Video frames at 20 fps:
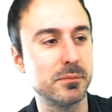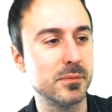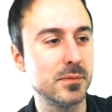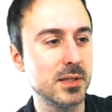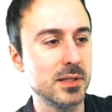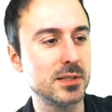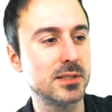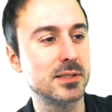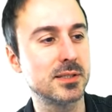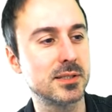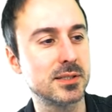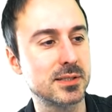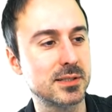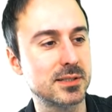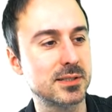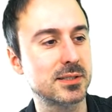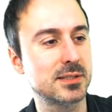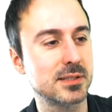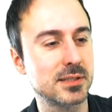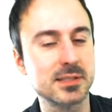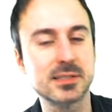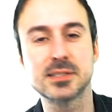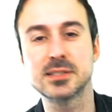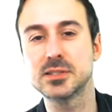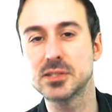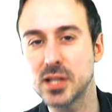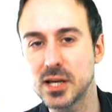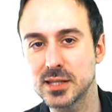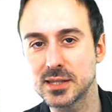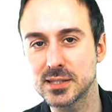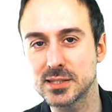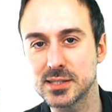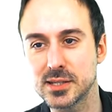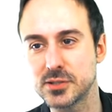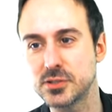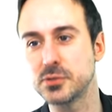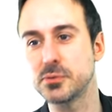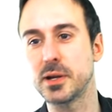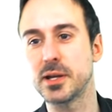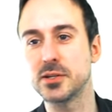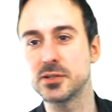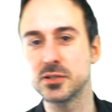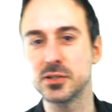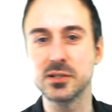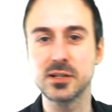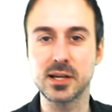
this is, this is not the situation.